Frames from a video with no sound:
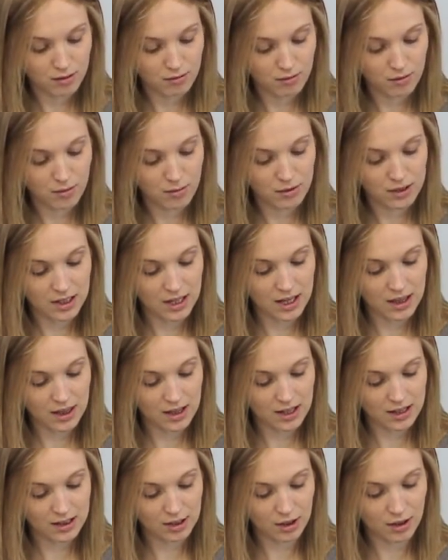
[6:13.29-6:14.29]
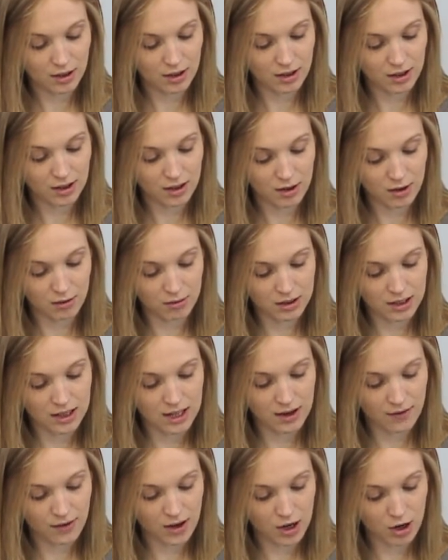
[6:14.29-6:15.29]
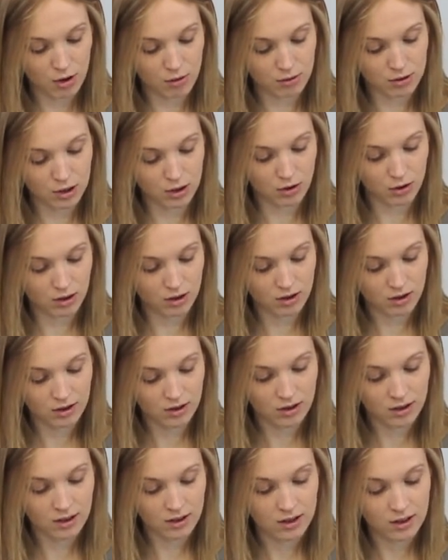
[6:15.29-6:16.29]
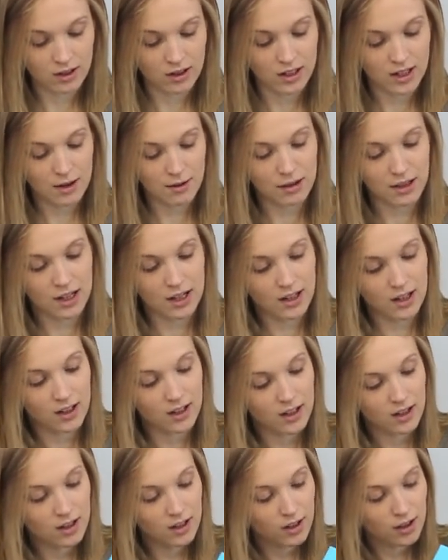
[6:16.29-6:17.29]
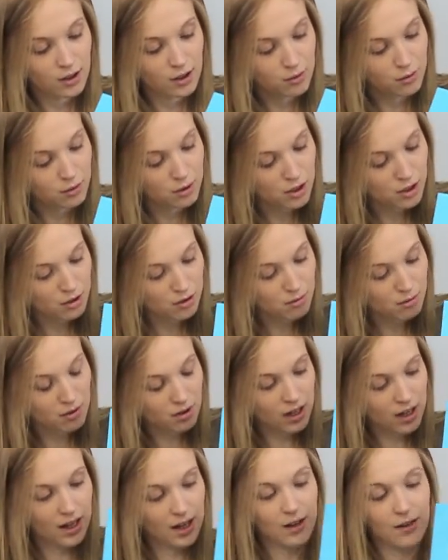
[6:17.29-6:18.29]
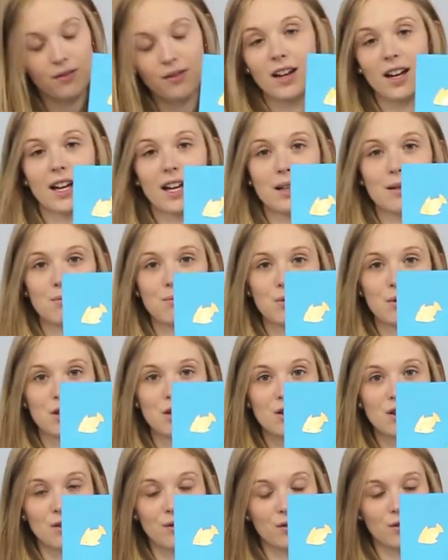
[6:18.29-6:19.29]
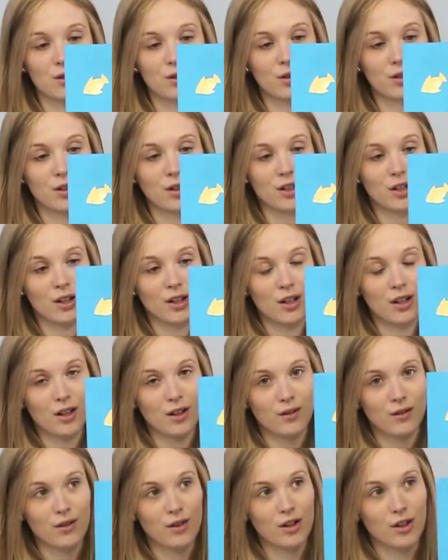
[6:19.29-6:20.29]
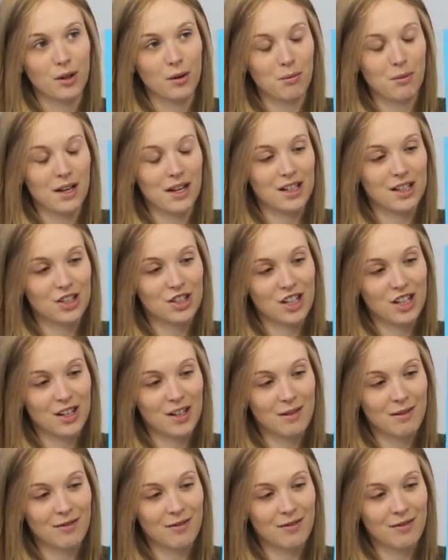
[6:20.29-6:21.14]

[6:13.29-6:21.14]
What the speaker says: We'll pretend that's holding there if I hold it on. There we go. You will have a beautiful frog picture.